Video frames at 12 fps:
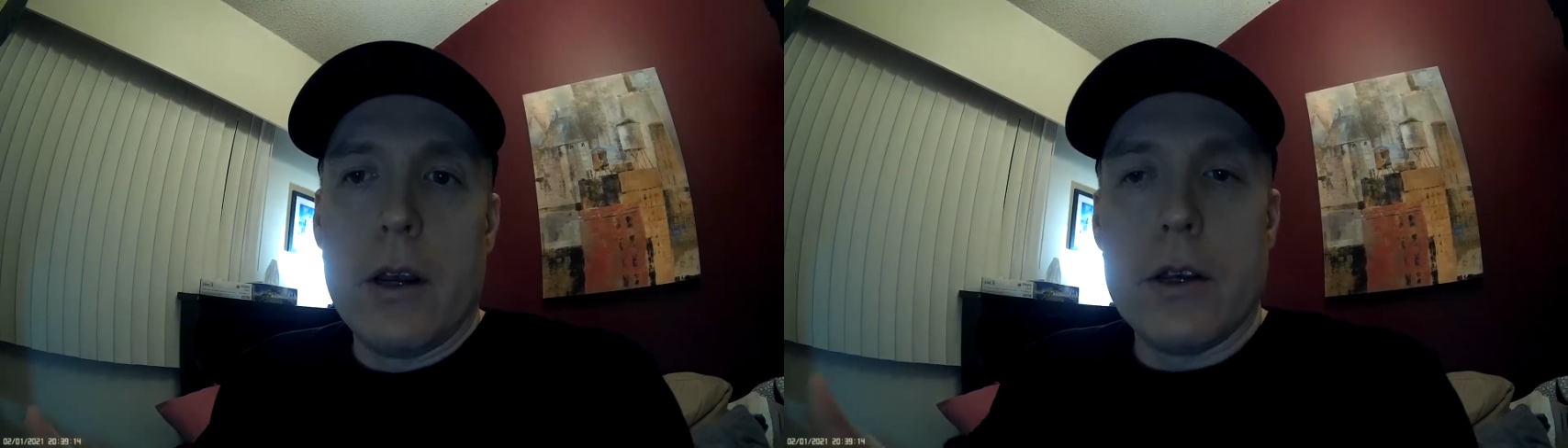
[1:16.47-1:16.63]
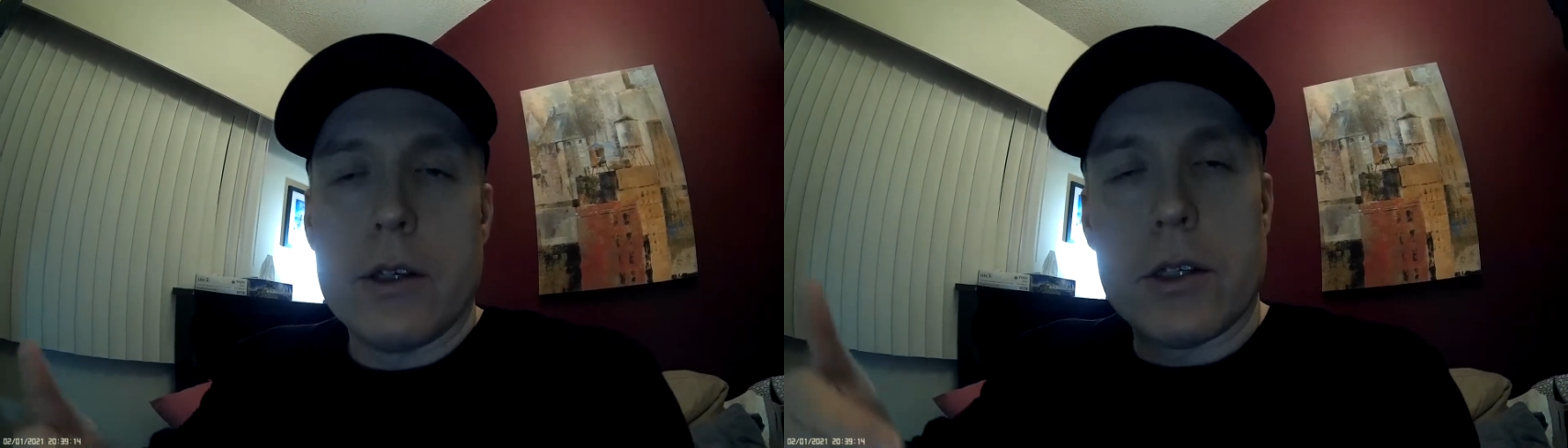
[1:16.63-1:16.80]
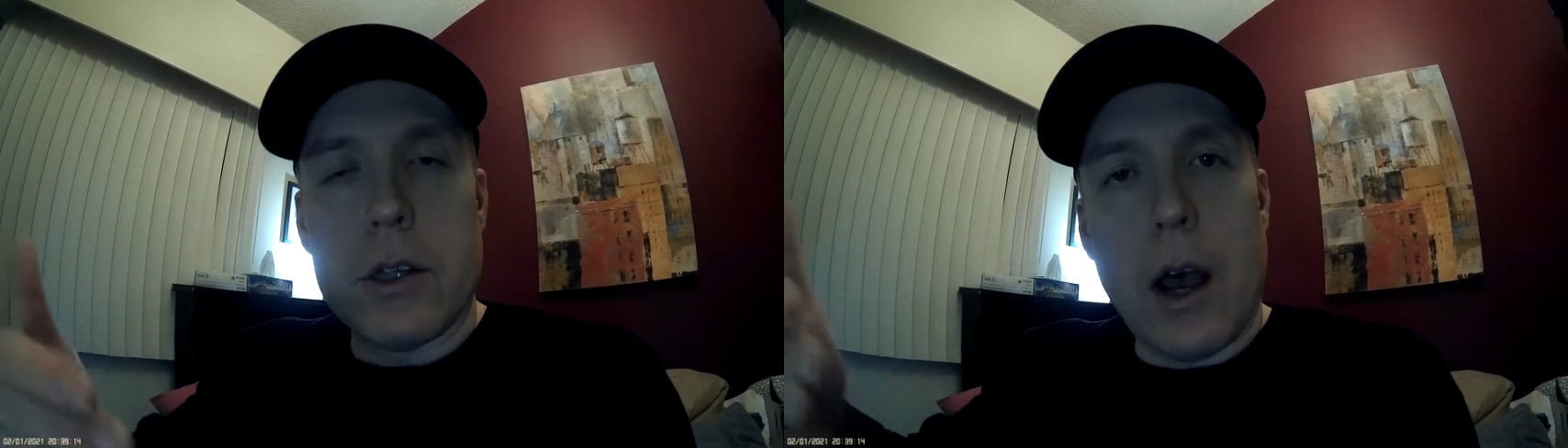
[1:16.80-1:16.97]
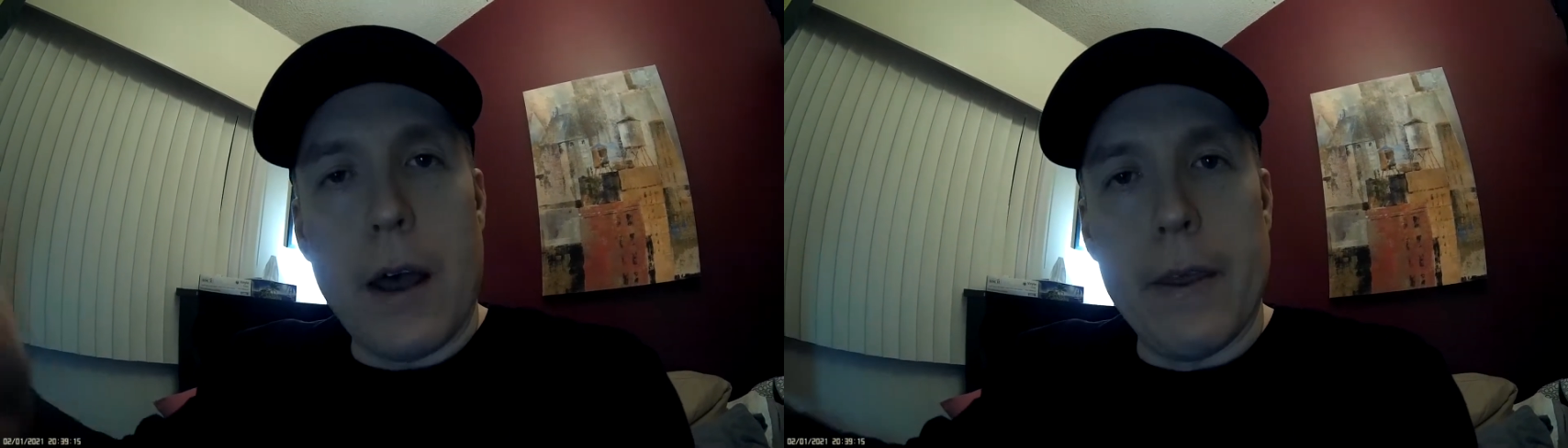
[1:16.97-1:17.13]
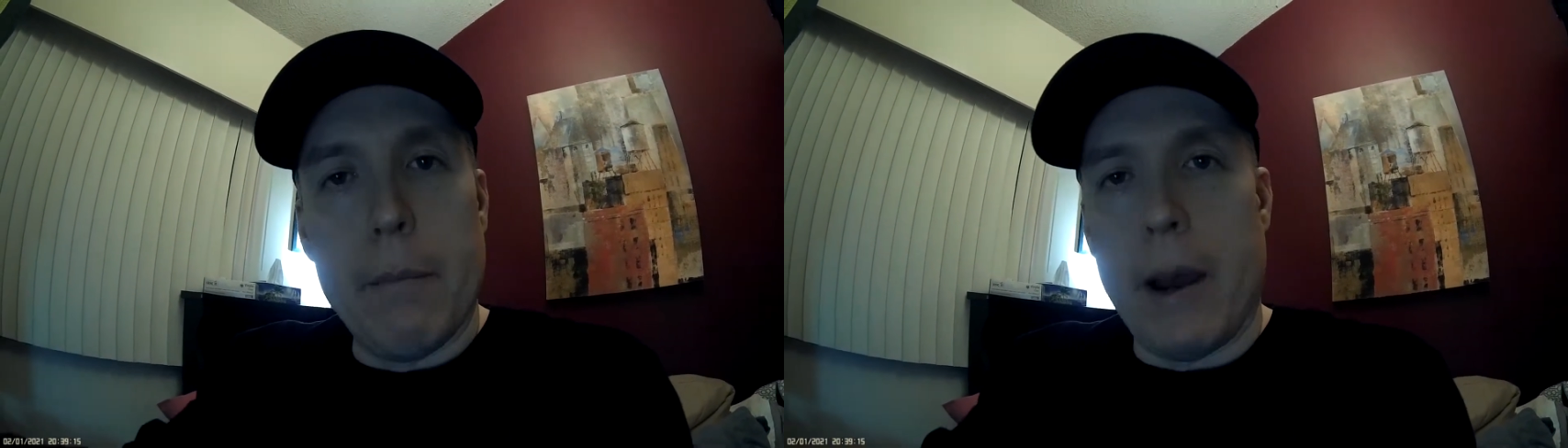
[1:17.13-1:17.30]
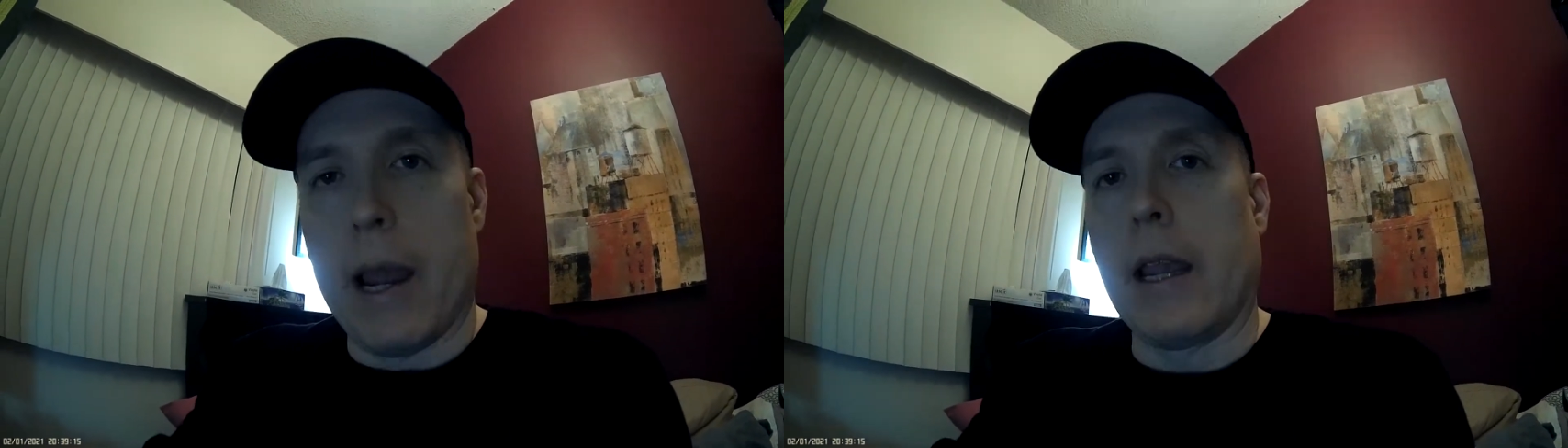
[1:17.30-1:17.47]
saw the
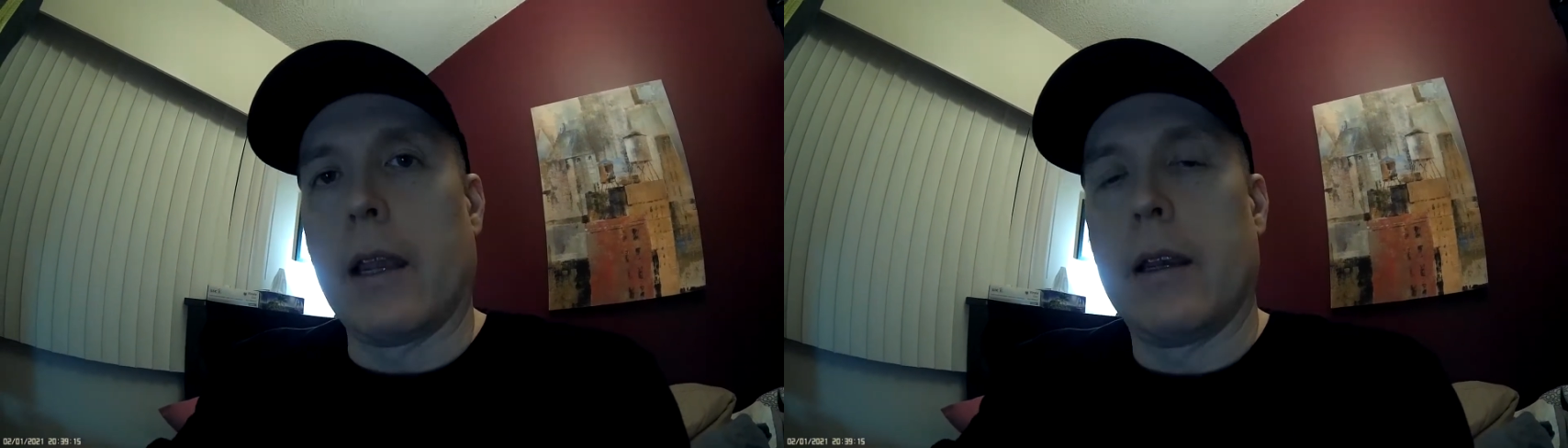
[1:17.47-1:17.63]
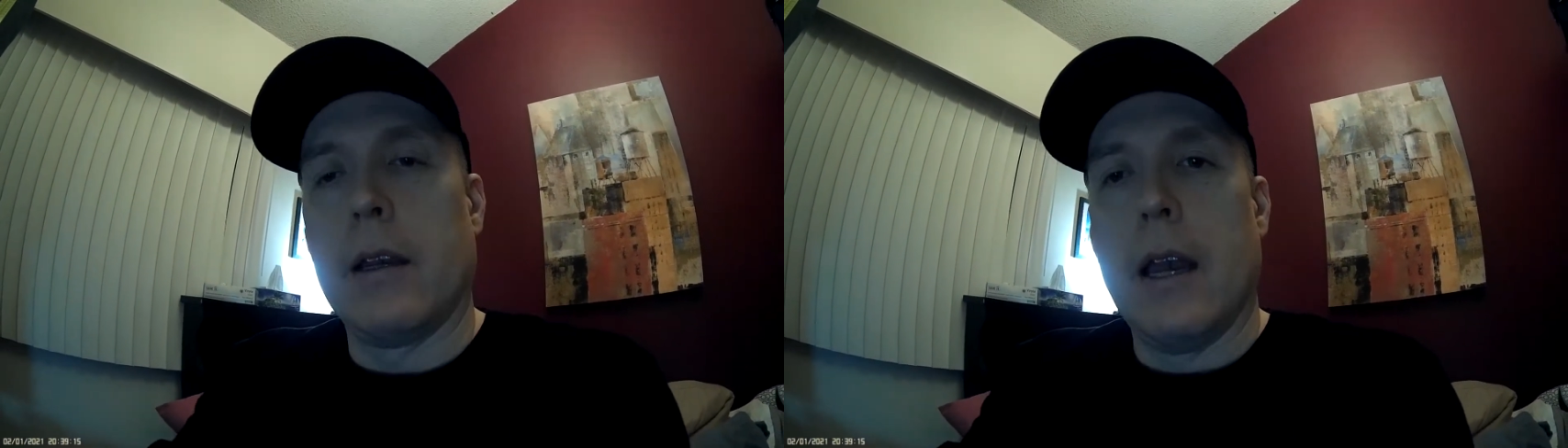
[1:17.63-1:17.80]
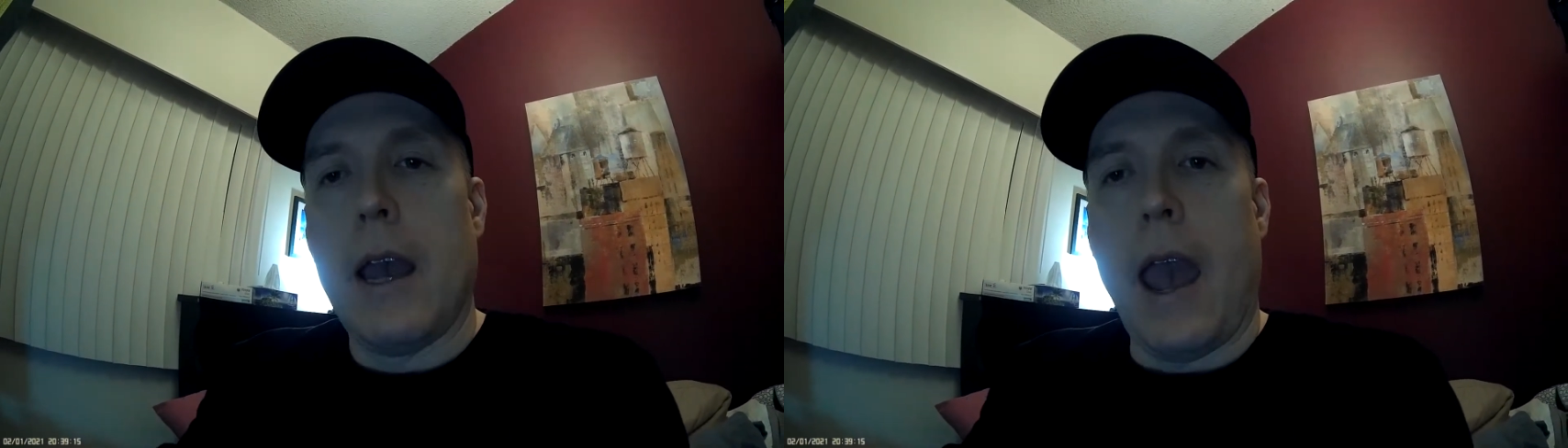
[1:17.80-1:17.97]
bike